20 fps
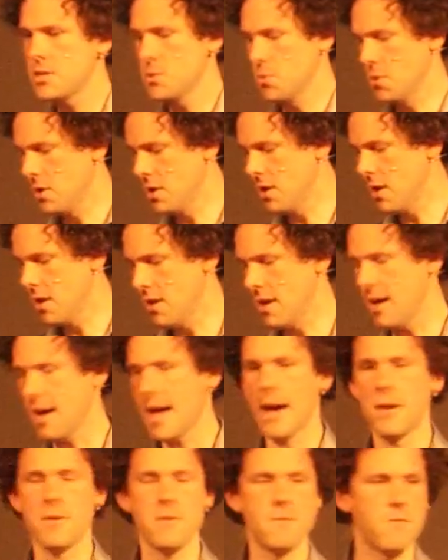to one another
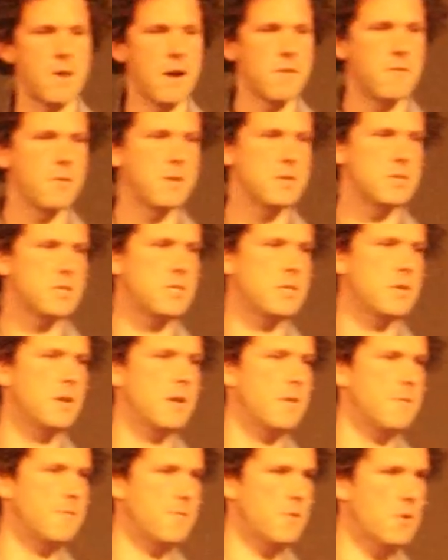out of reverence
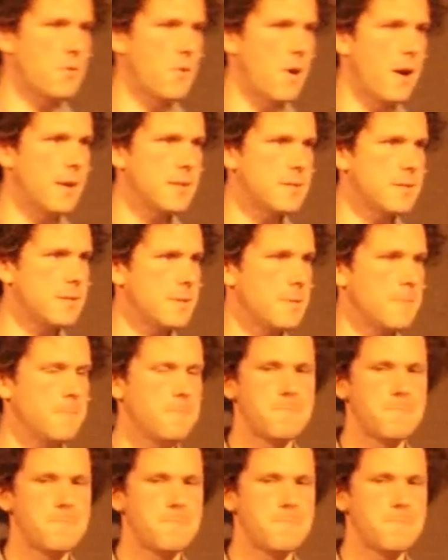for Christ.